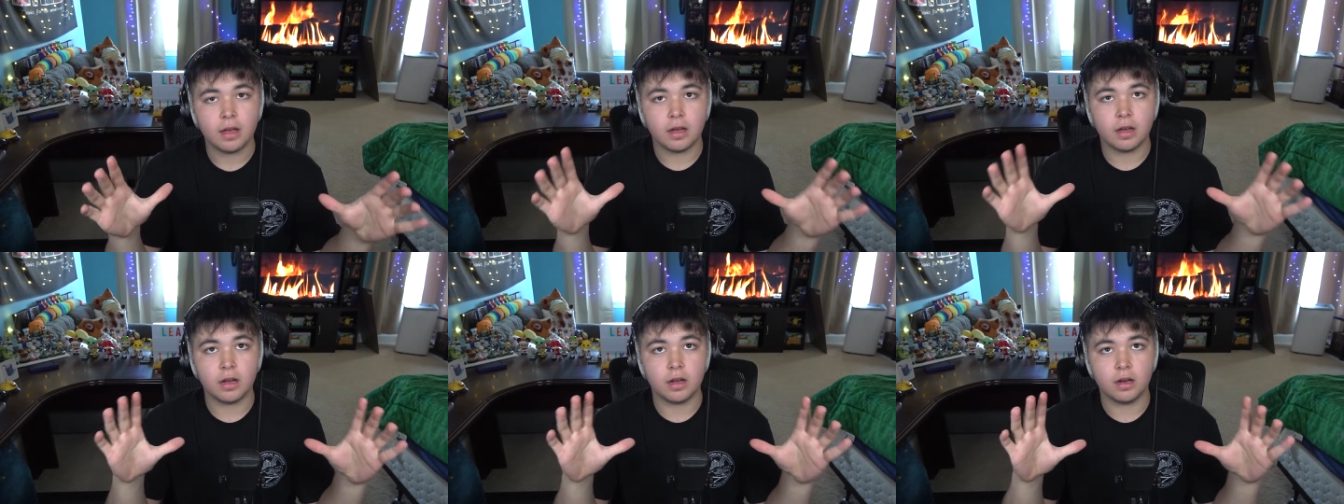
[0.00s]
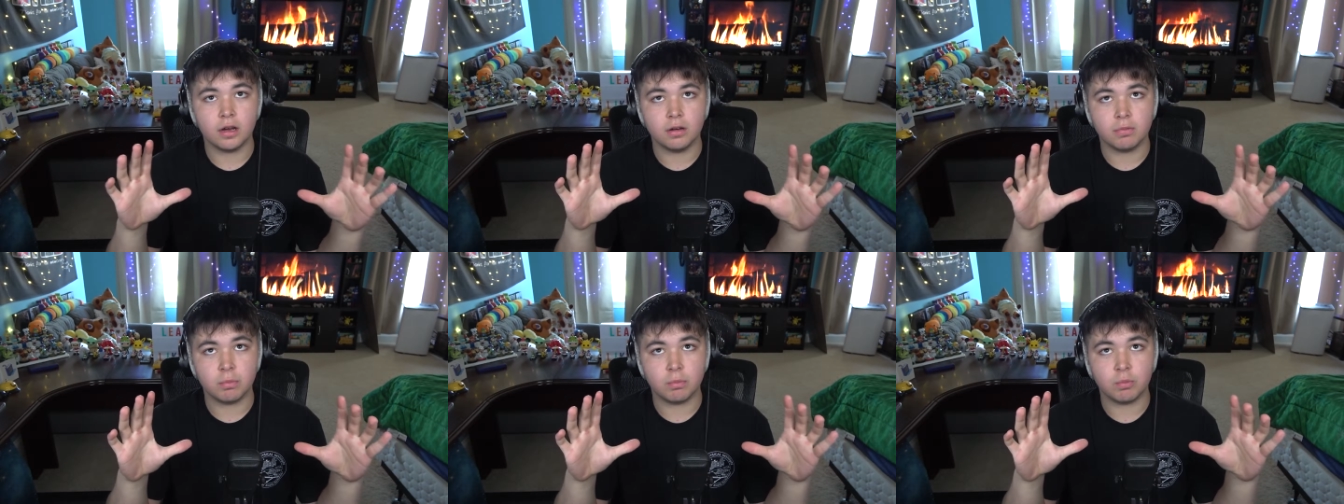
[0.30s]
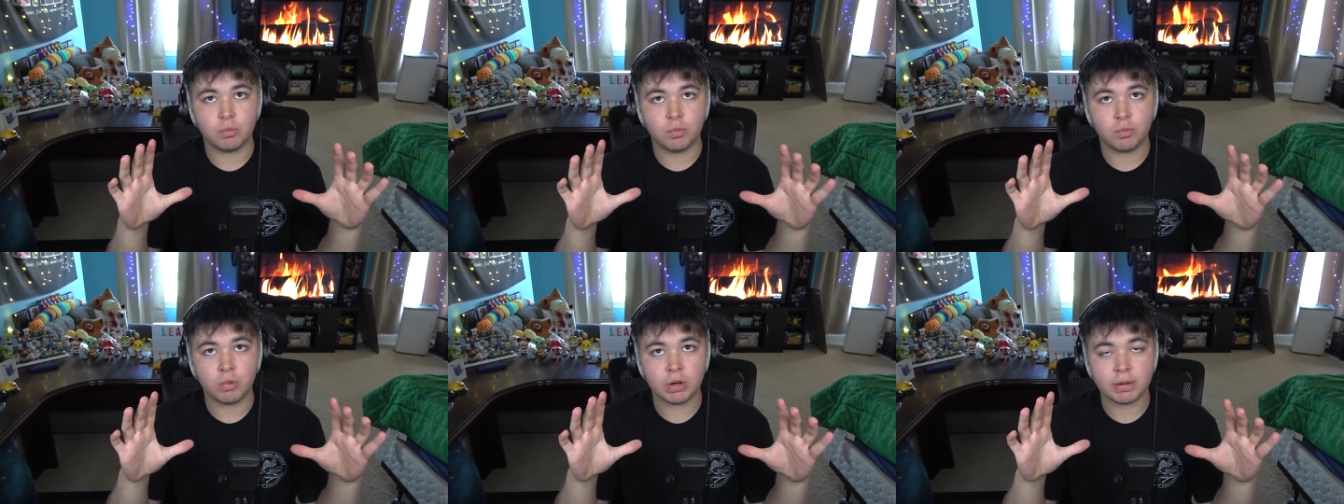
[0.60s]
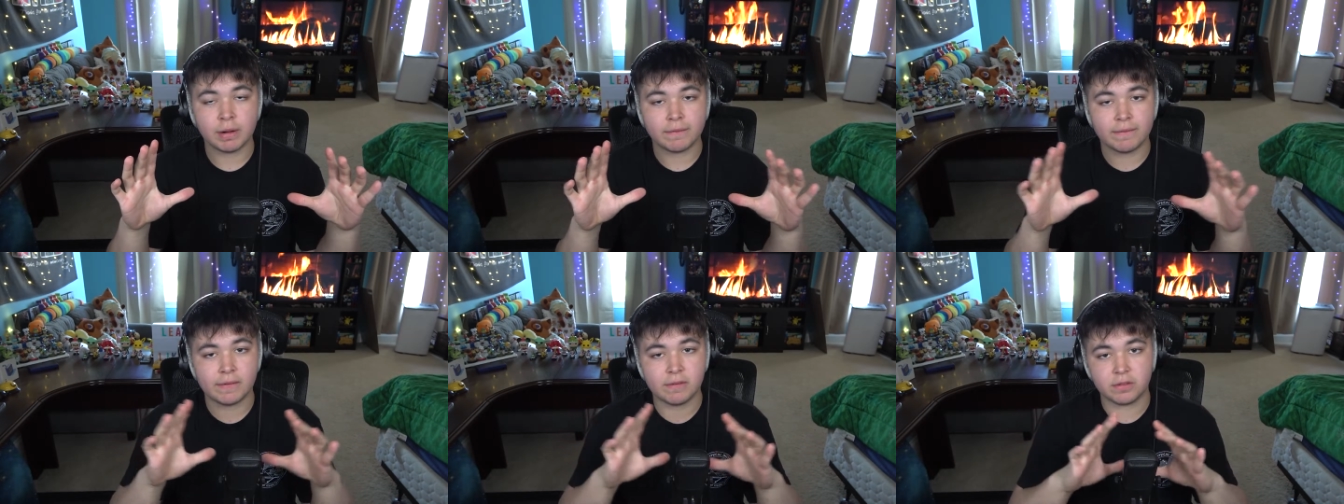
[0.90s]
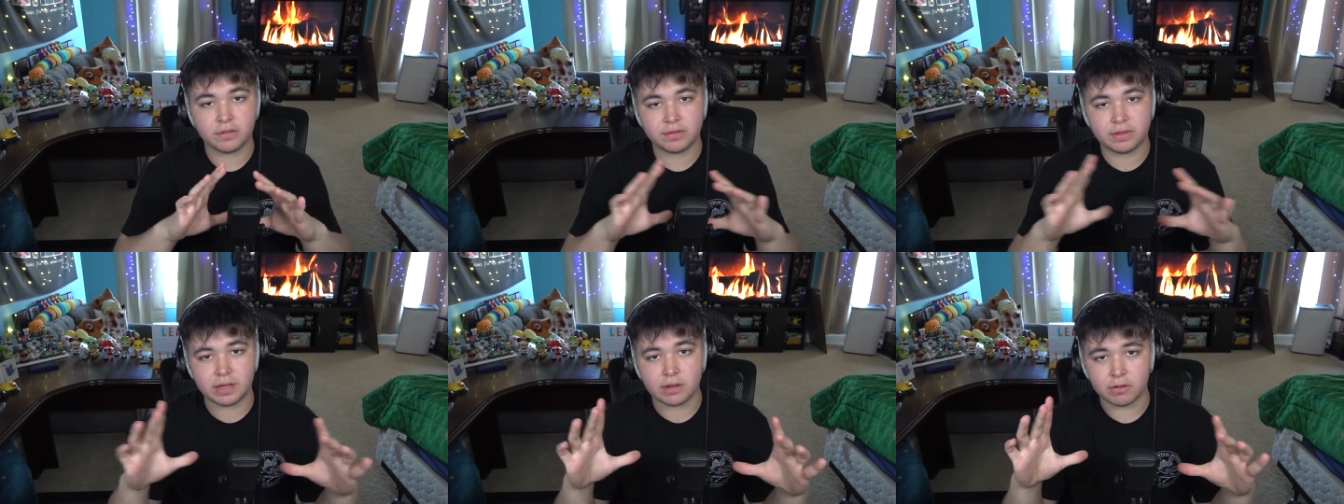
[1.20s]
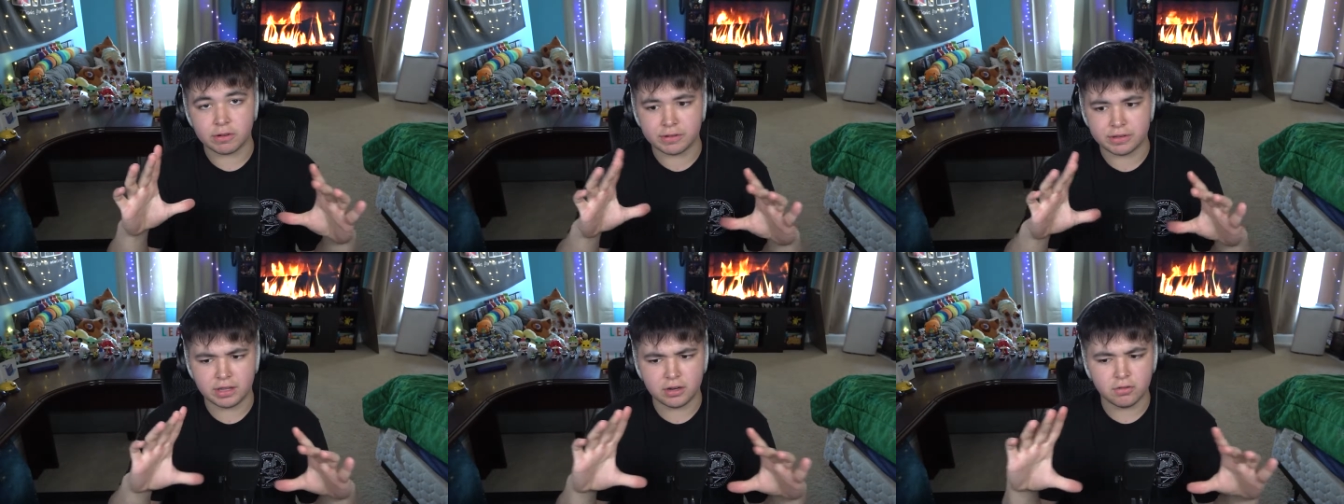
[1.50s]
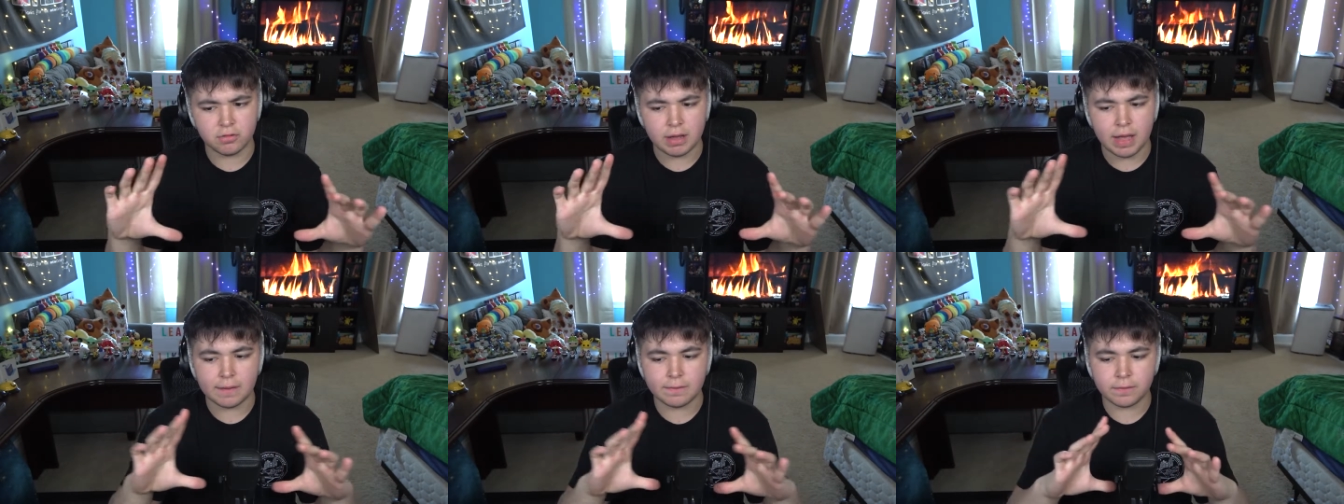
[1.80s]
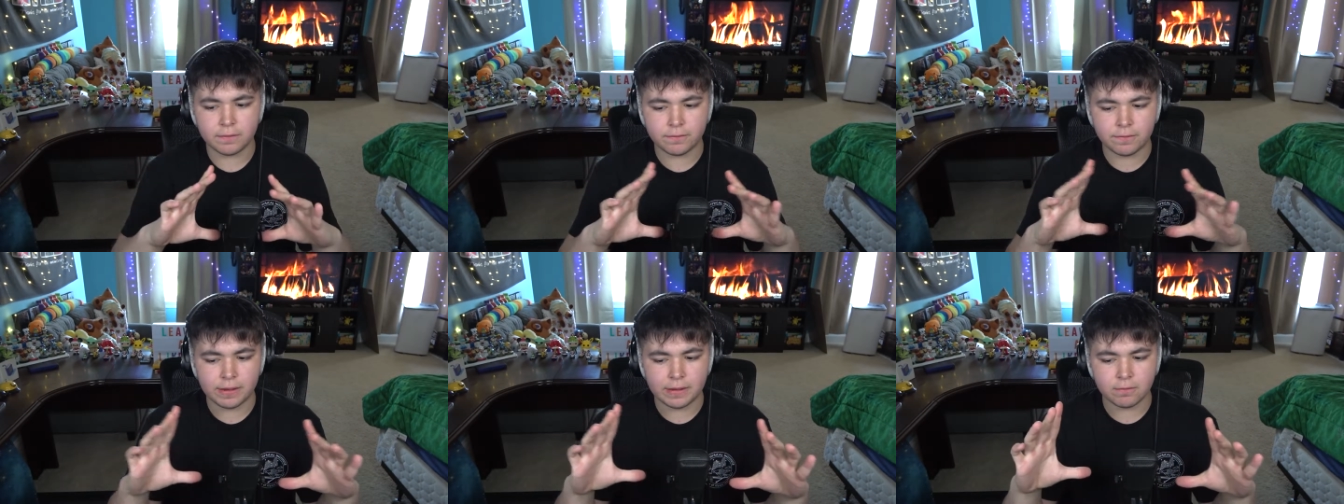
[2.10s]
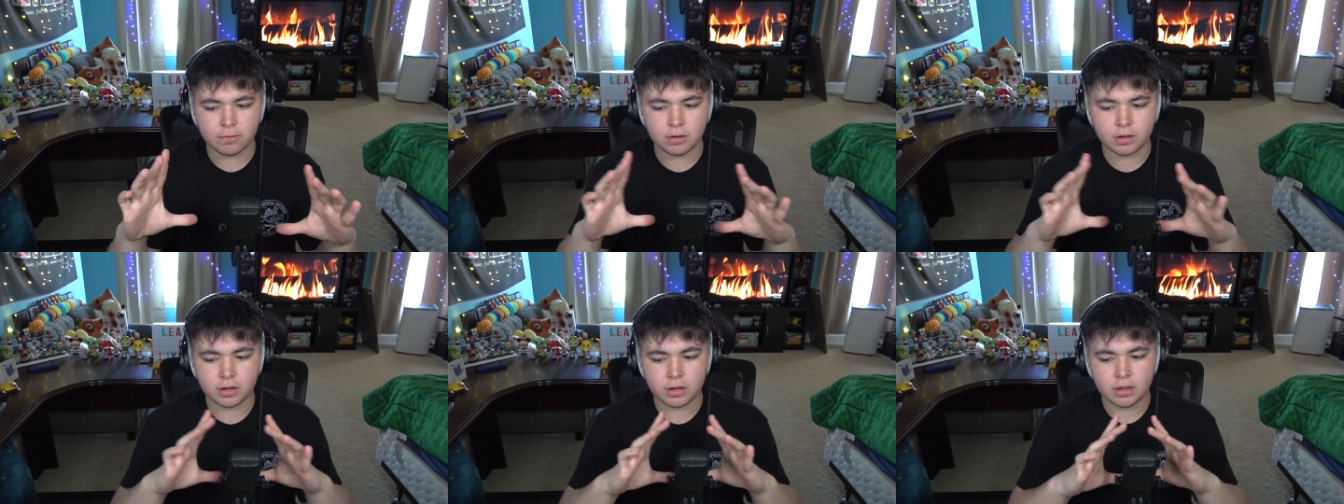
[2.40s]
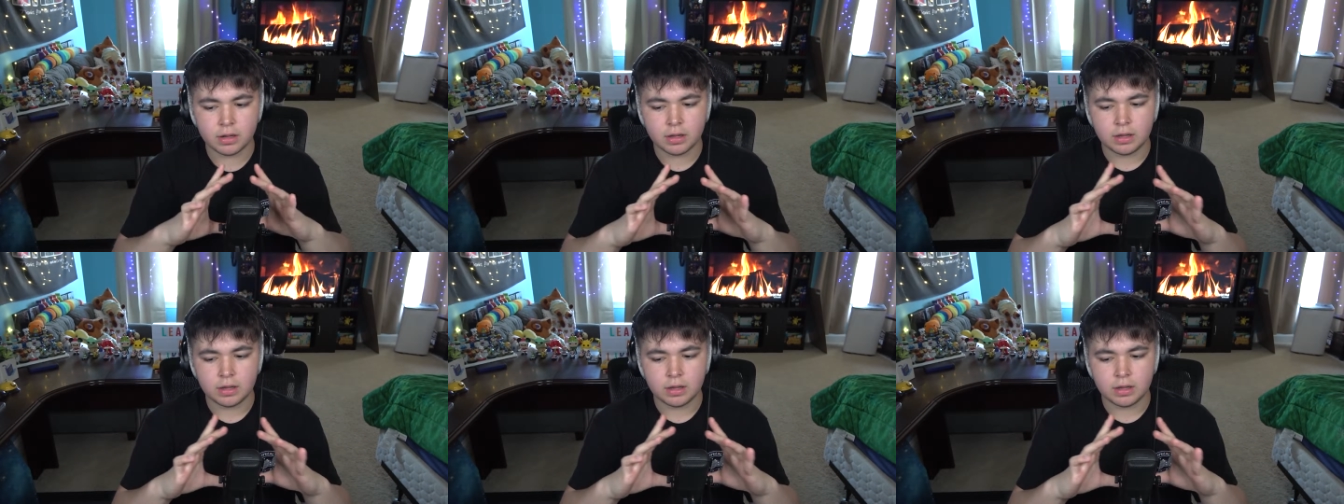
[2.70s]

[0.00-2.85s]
One of my favorite series. I don't have a favorite.